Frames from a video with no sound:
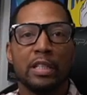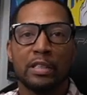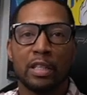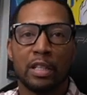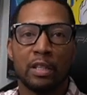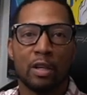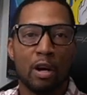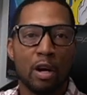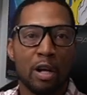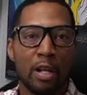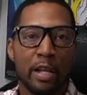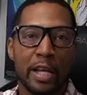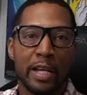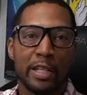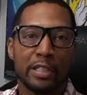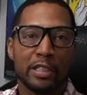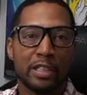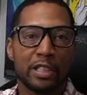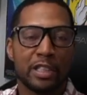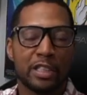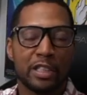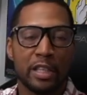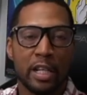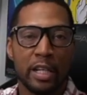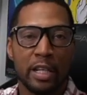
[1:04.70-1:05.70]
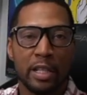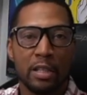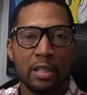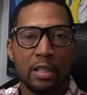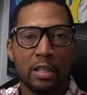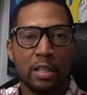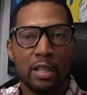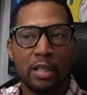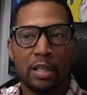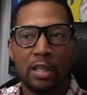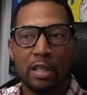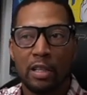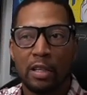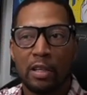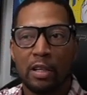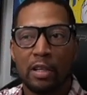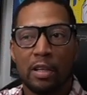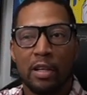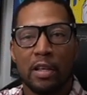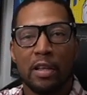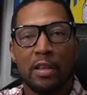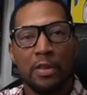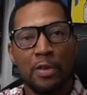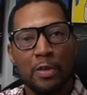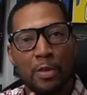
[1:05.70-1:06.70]
and all that shit,
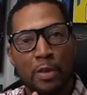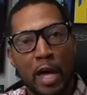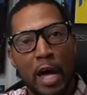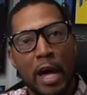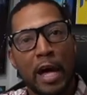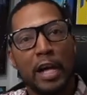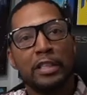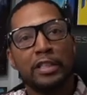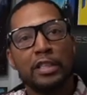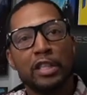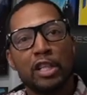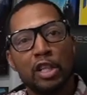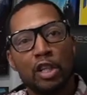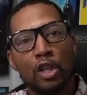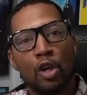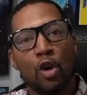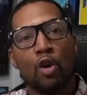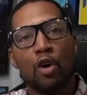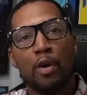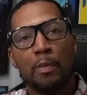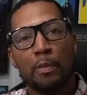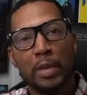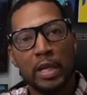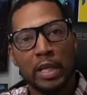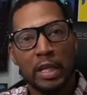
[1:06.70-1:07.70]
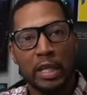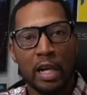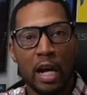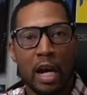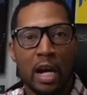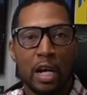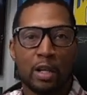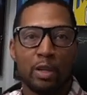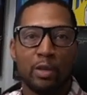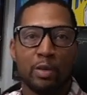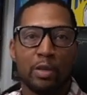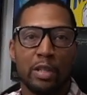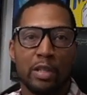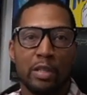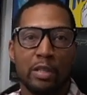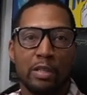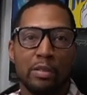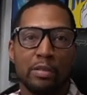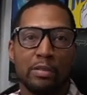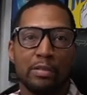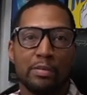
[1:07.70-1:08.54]
that's your mediocrity.